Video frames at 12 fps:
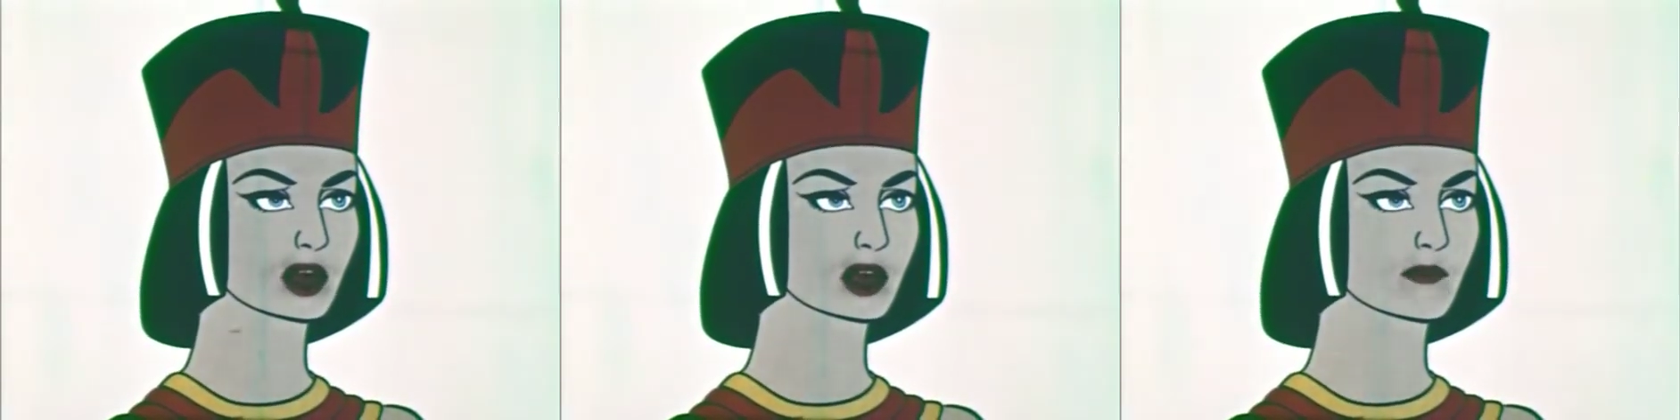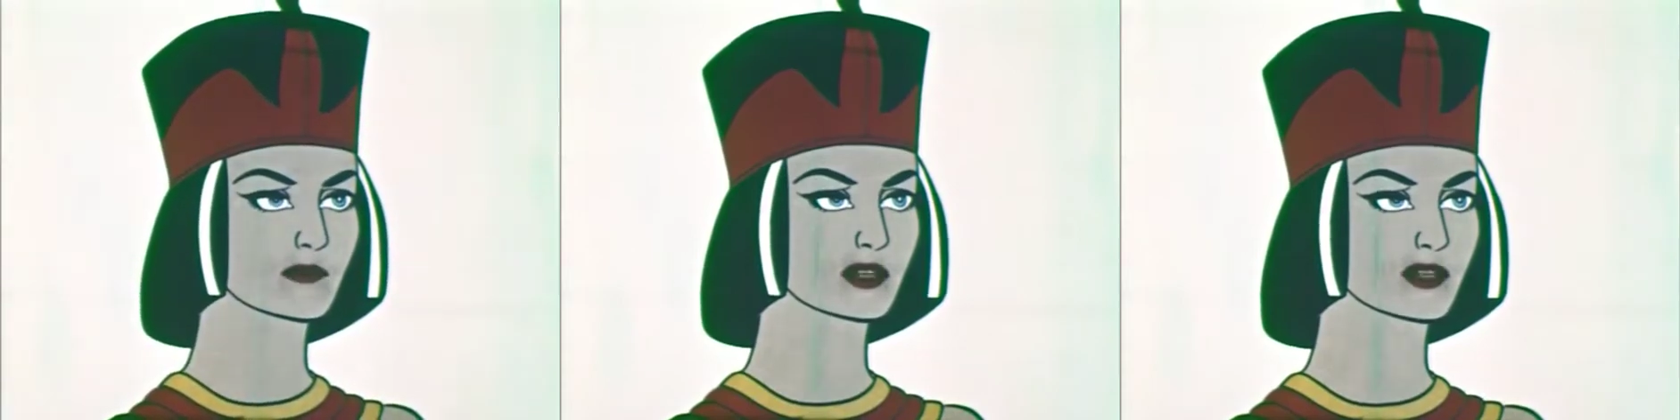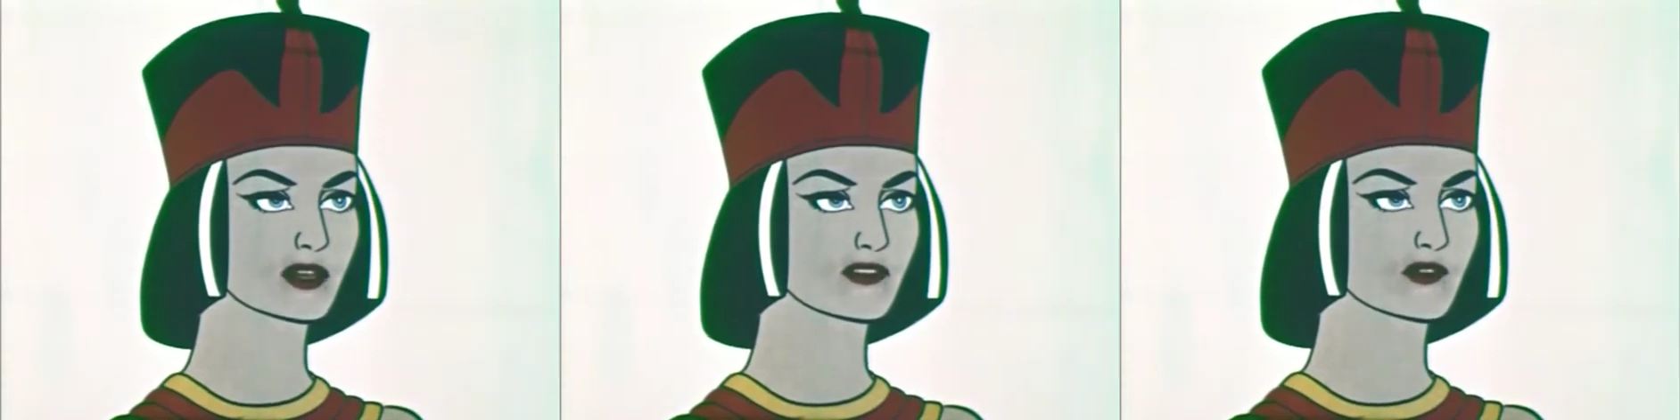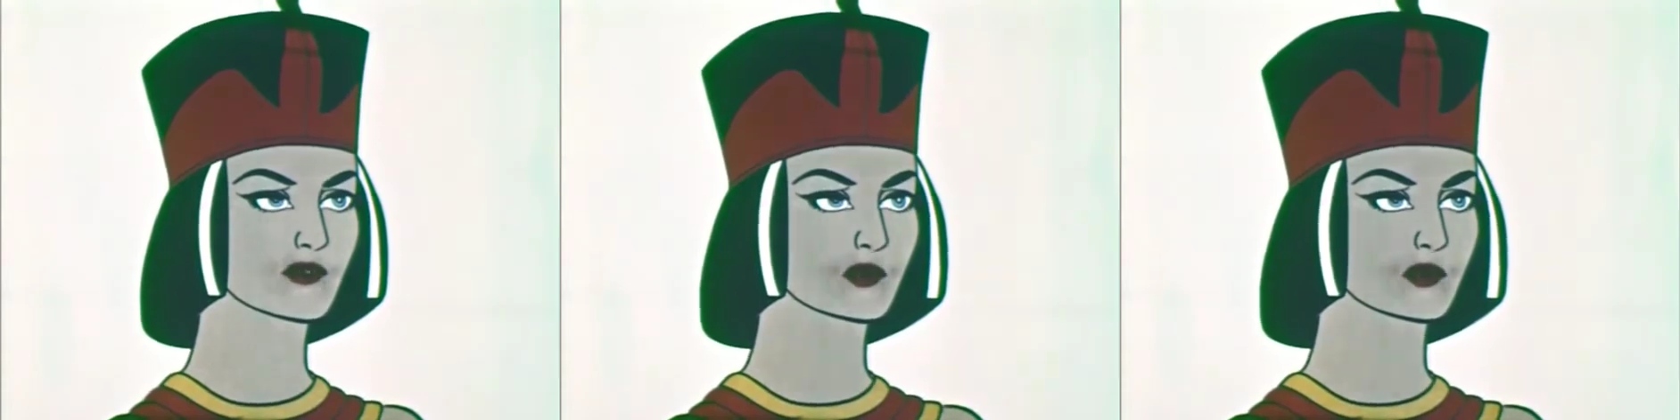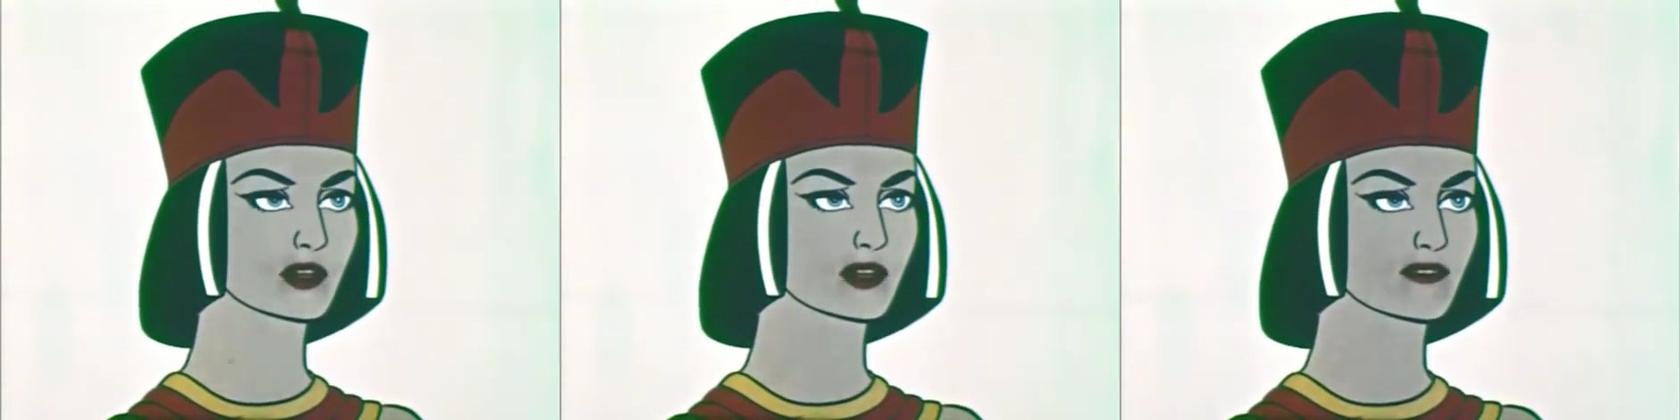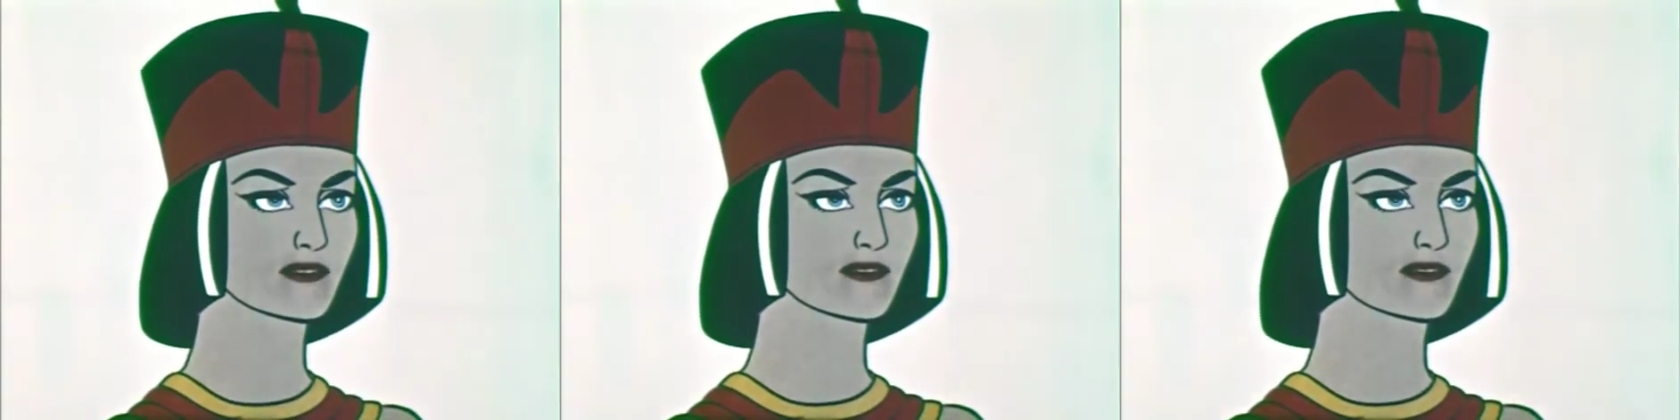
I am the Desert Queen.